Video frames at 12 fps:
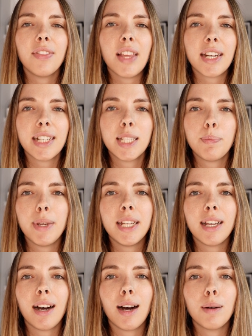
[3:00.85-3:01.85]
and then I
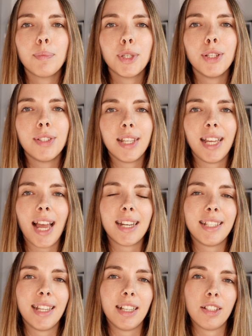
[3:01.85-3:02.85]
speed it up using
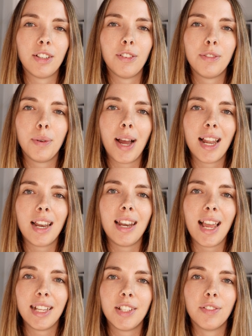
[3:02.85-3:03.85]
editing software
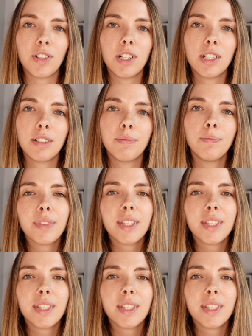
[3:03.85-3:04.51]
later on.